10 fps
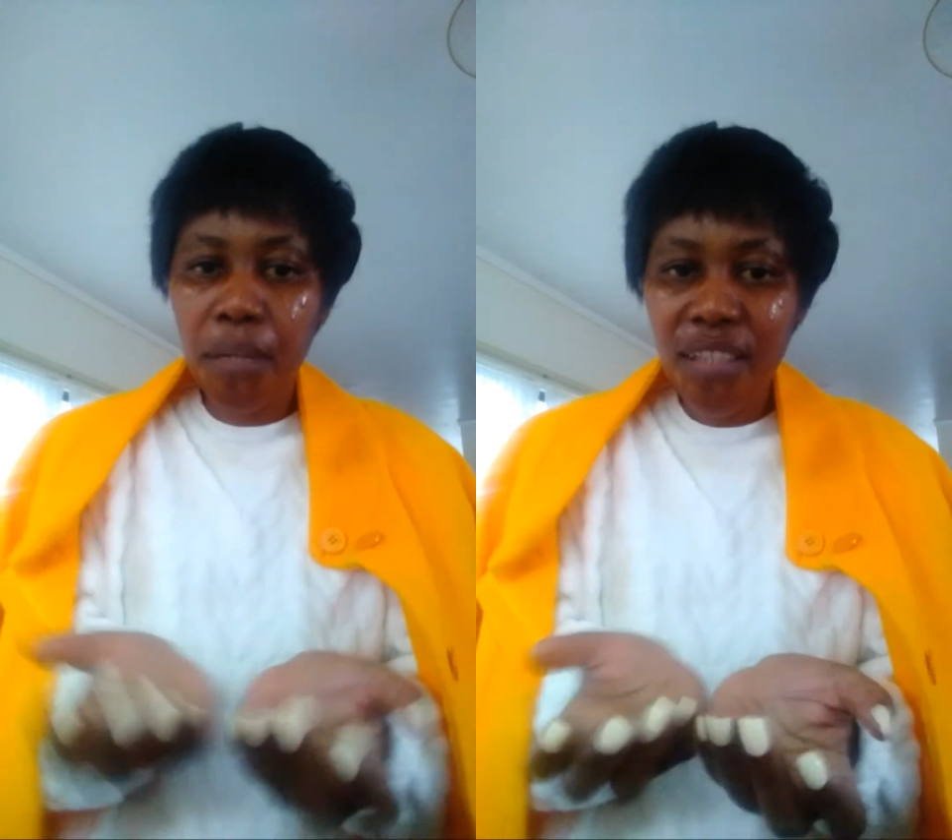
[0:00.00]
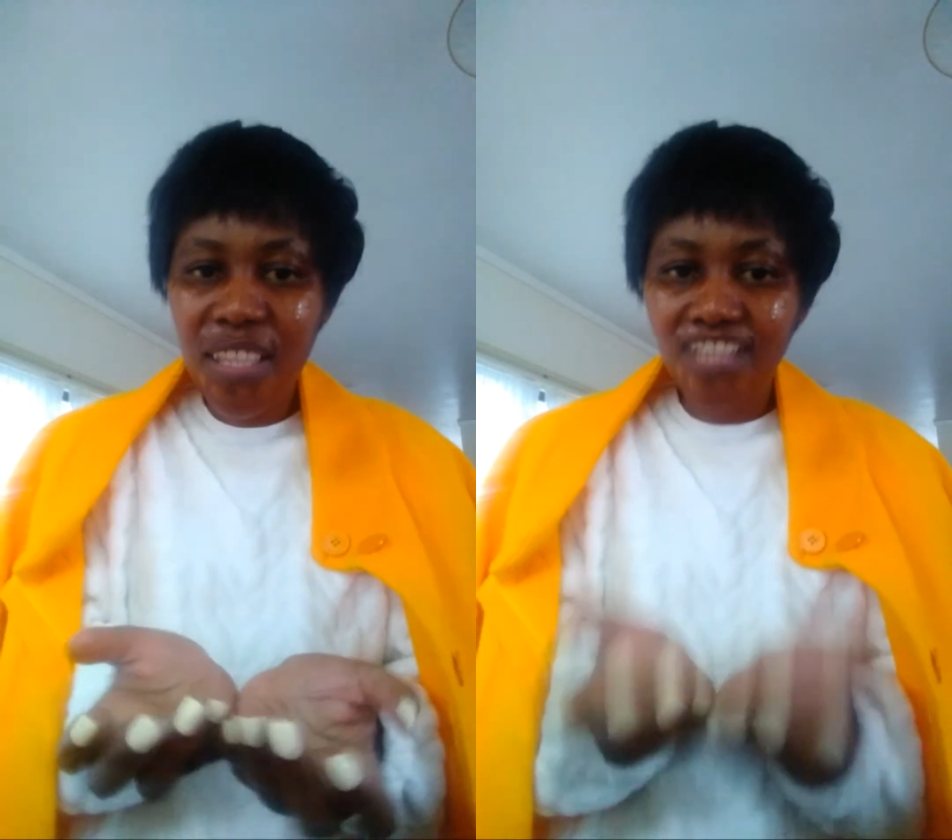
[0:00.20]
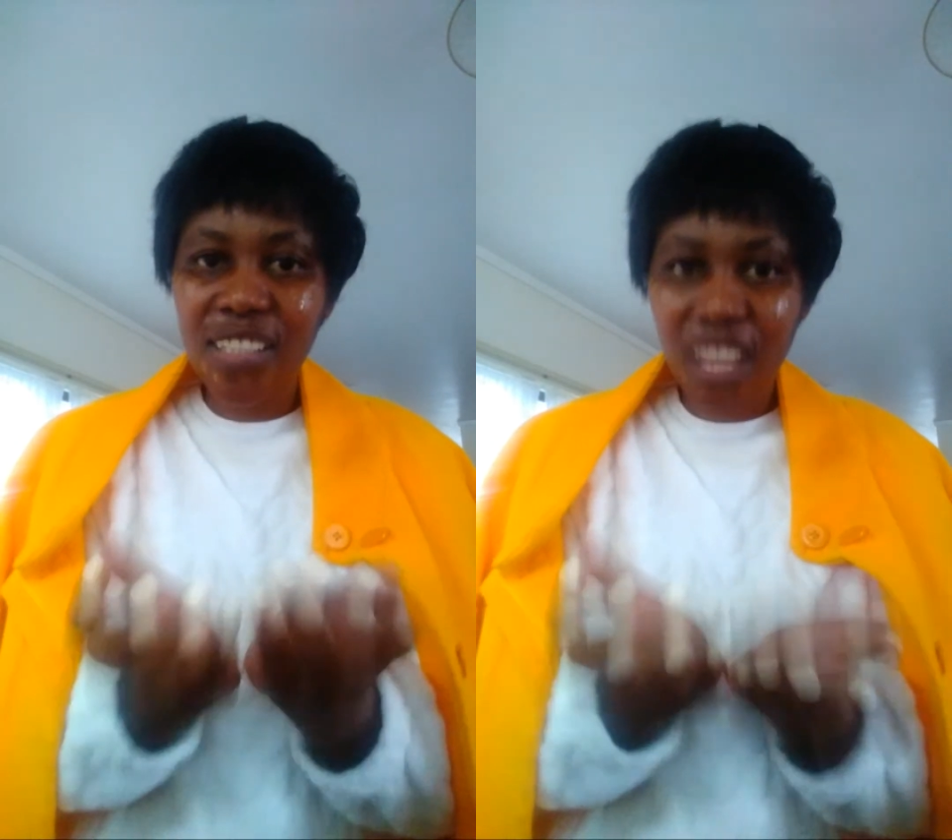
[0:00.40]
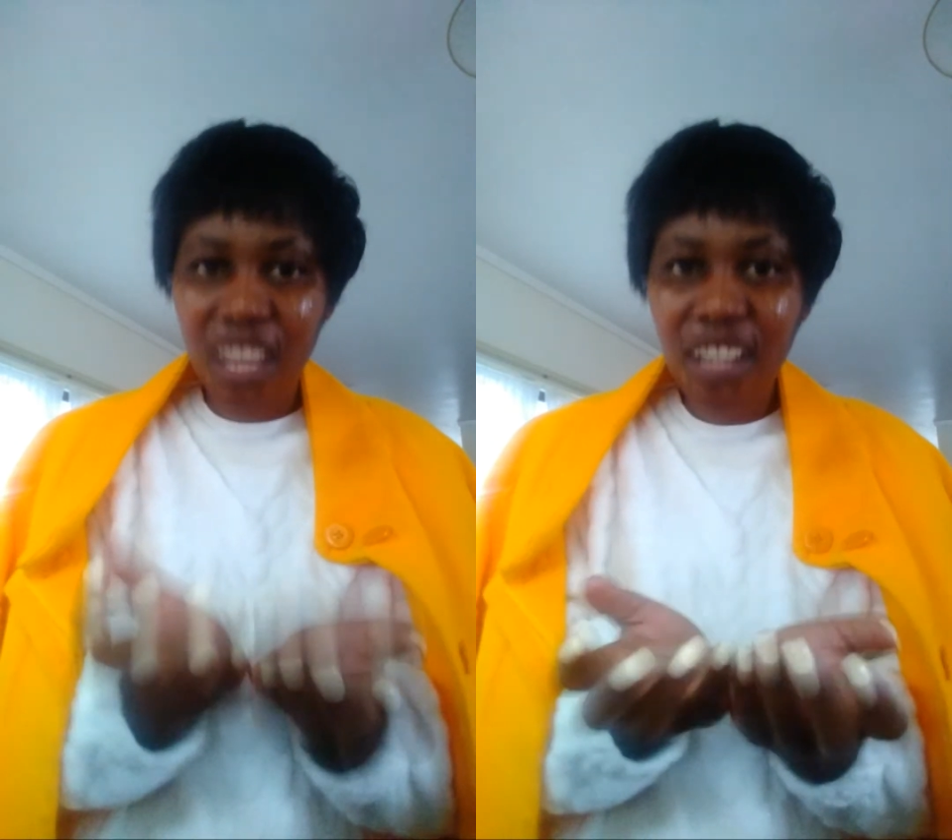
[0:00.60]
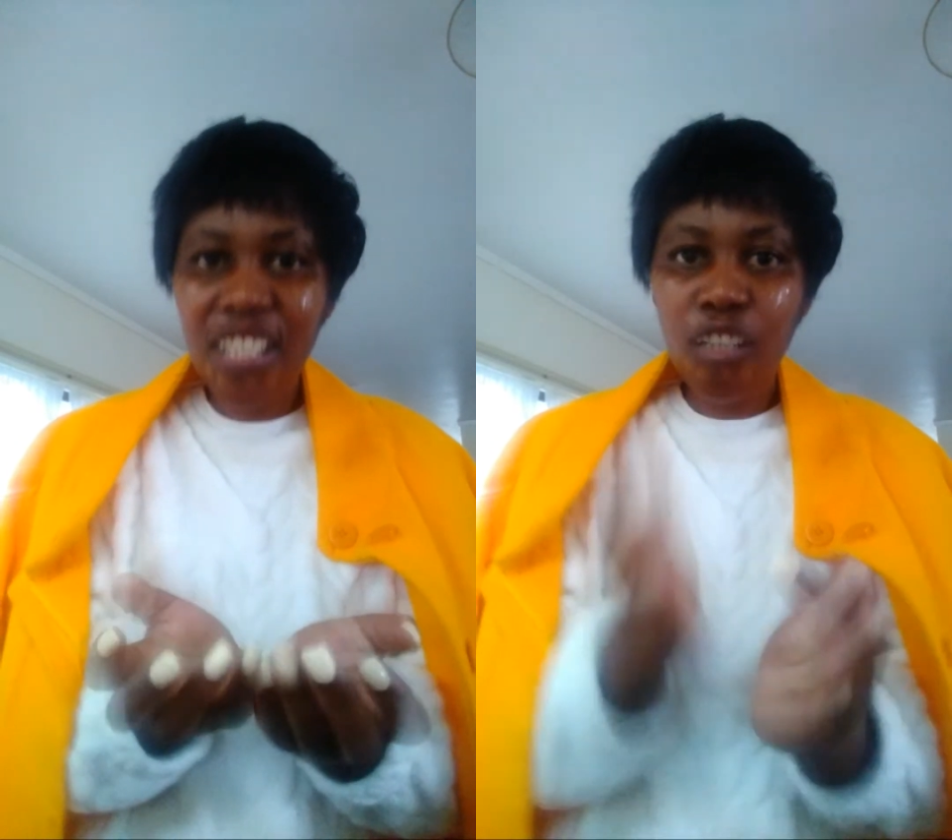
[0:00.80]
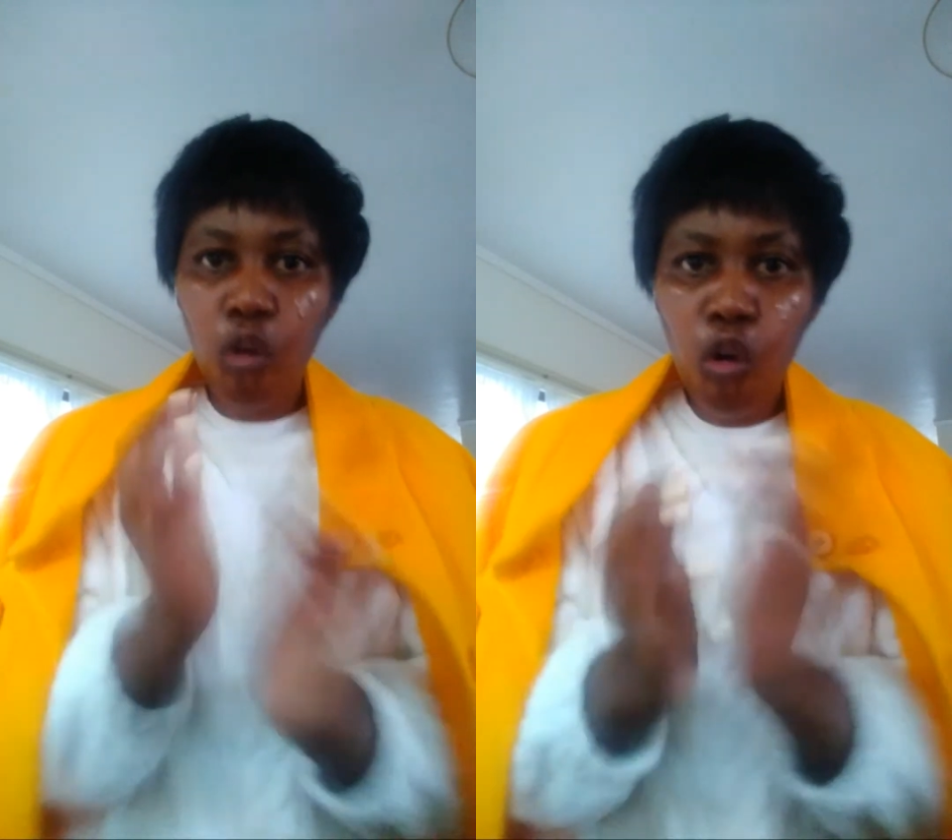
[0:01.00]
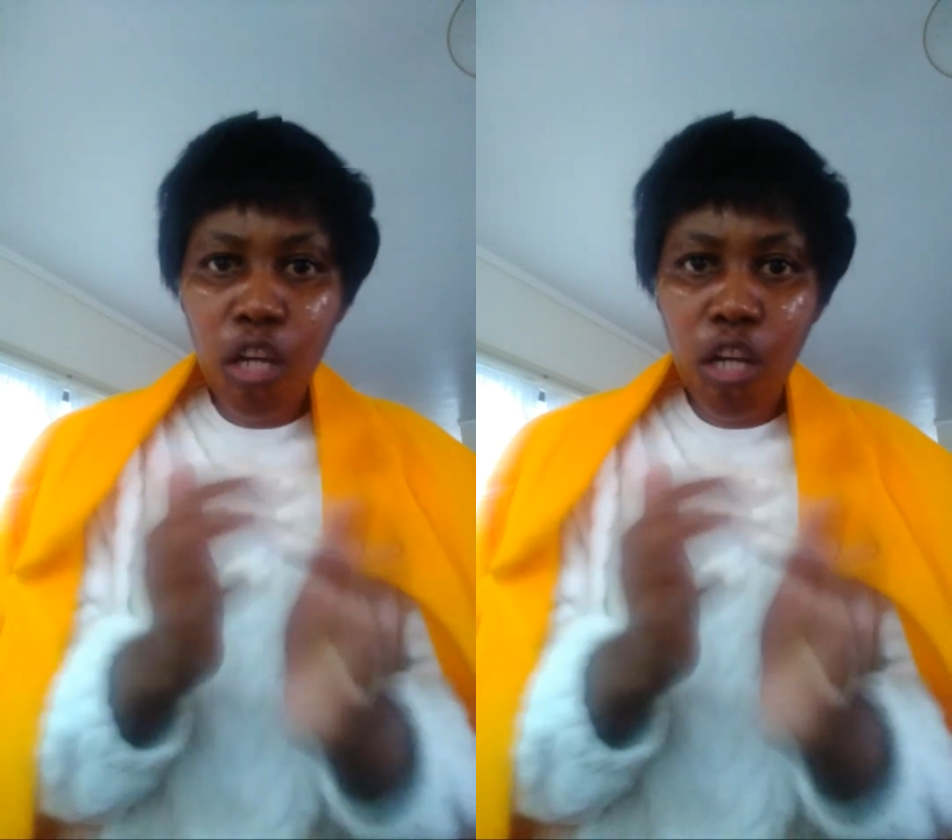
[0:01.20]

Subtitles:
exactly in all of